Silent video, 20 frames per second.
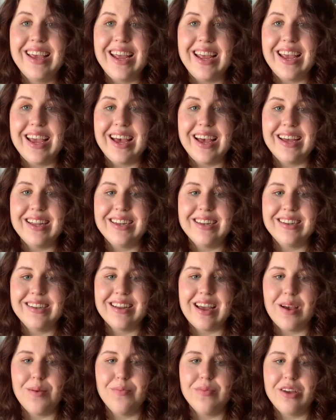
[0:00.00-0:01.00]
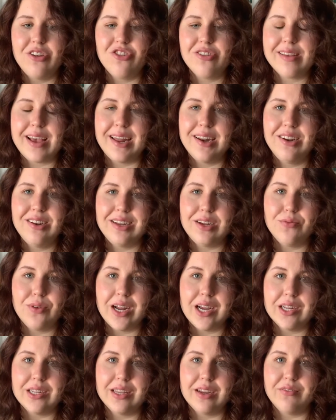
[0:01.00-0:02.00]
and they just kind of
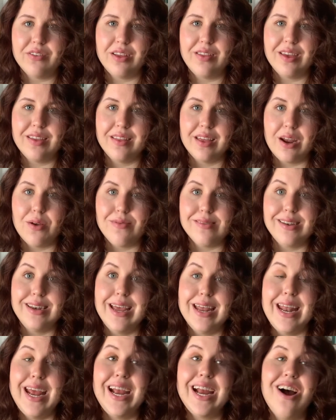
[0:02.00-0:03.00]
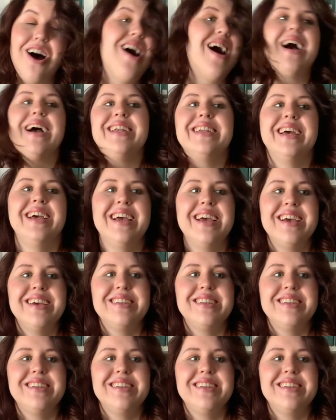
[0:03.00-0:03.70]
derailed everything that I was knitting on